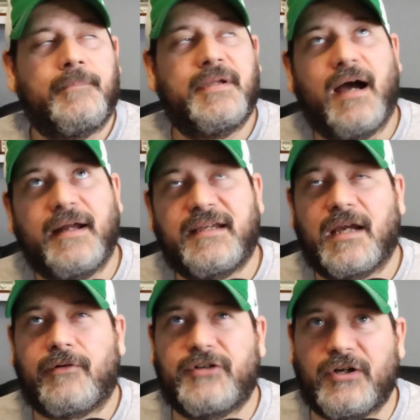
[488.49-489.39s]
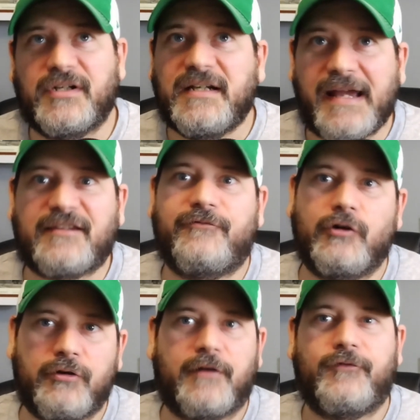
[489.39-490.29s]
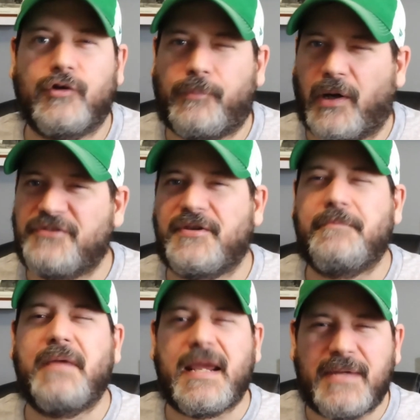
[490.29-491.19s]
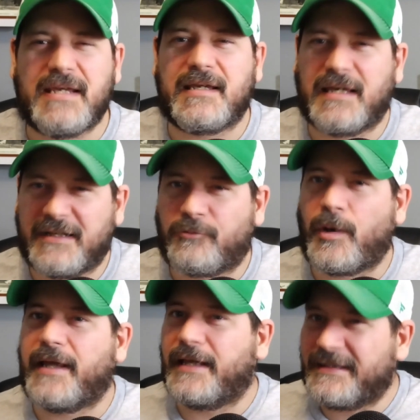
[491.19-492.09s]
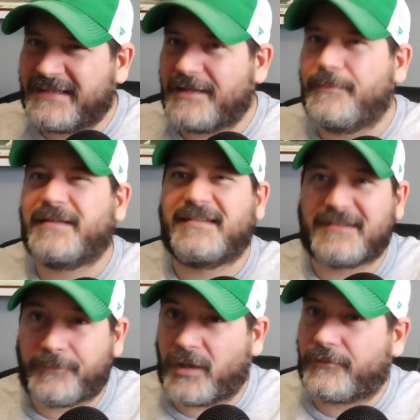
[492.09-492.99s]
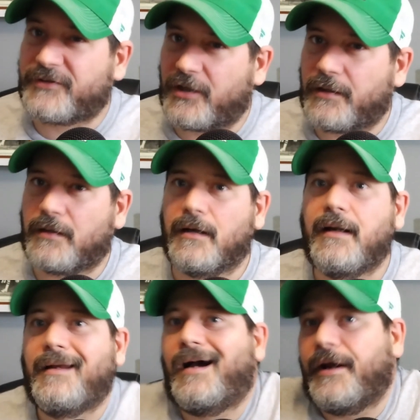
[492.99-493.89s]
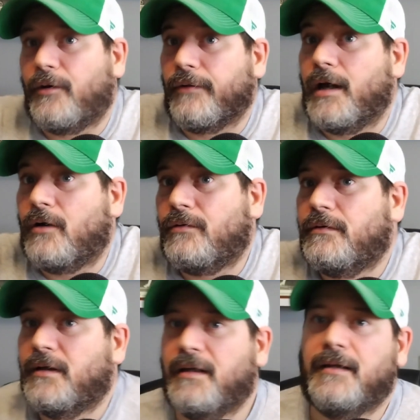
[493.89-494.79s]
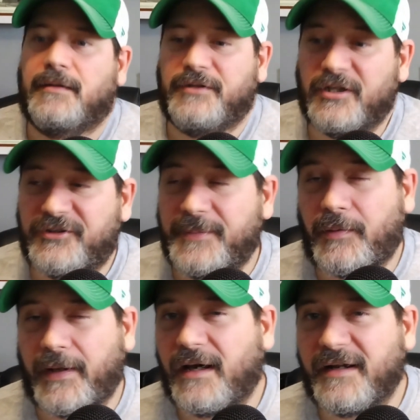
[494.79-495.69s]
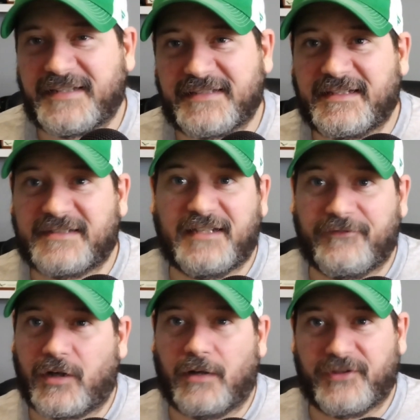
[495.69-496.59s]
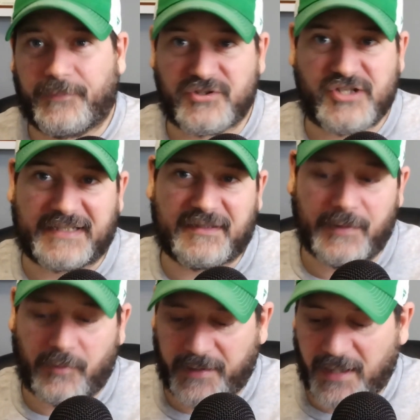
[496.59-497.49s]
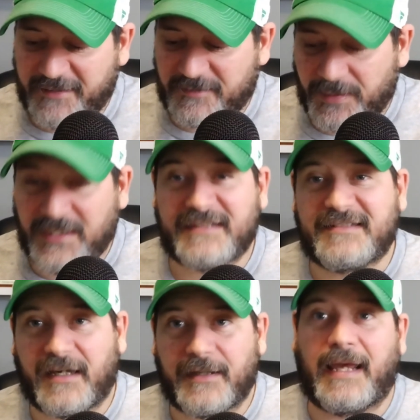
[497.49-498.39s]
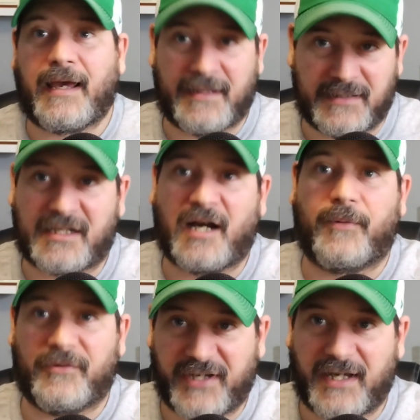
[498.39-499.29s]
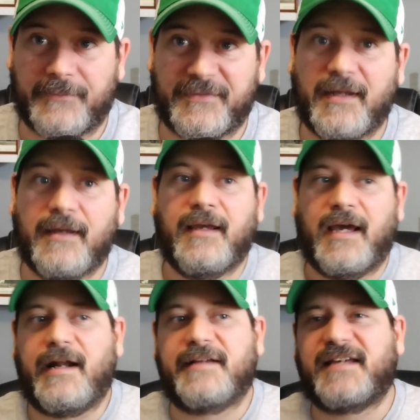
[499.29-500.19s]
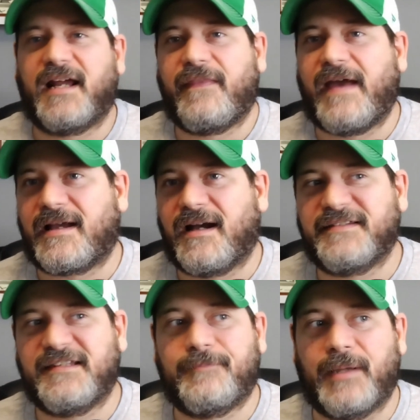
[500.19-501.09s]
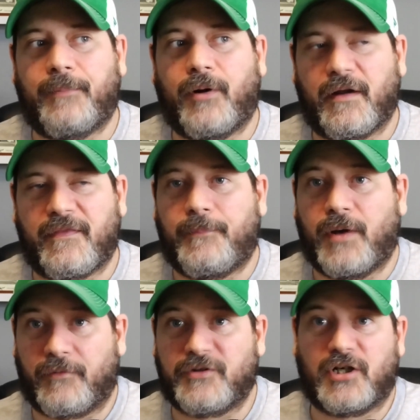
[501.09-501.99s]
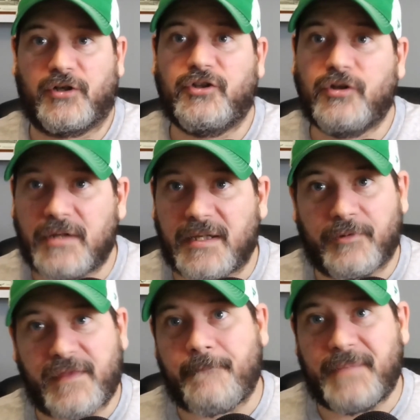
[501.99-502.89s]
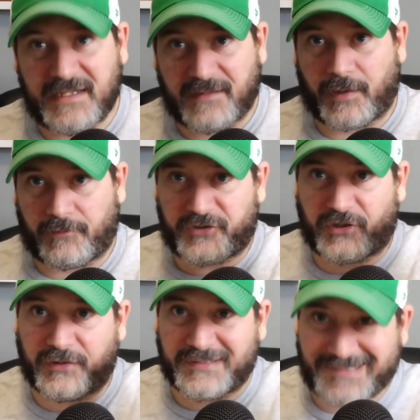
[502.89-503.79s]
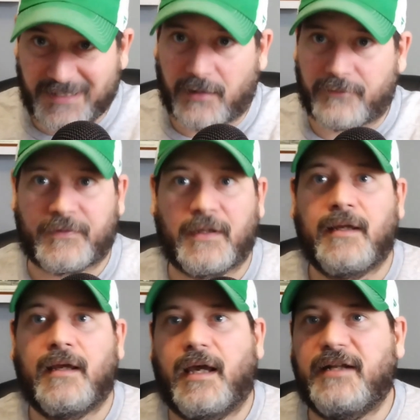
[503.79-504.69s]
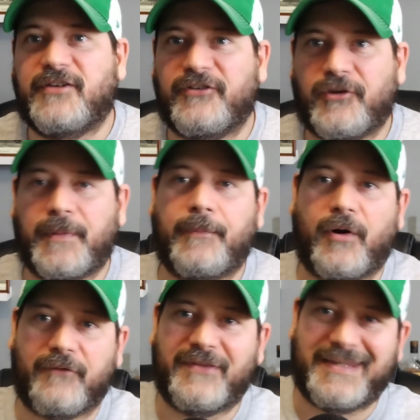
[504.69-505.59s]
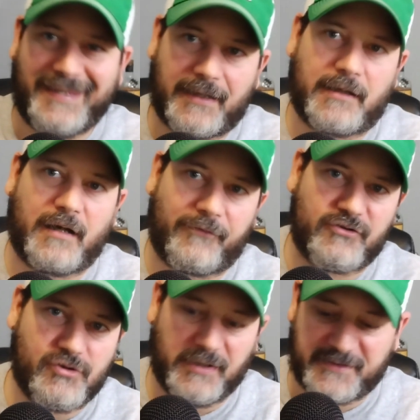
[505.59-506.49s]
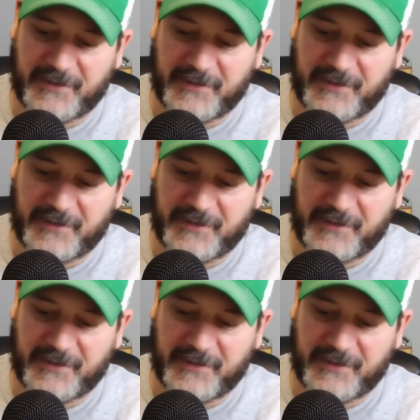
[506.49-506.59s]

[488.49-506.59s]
Beyond kick returning, he has fielded a few punts, and maybe he can get his way into the mix as a punt returner. I don't know. You know, to be quite honest, it's difficult to project, to be quite honest, but he has done it a couple of times. And outside of that, guys, he's been a part of the punt return unit without being the punt returner itself. And he's also been part of the kick coverage unit.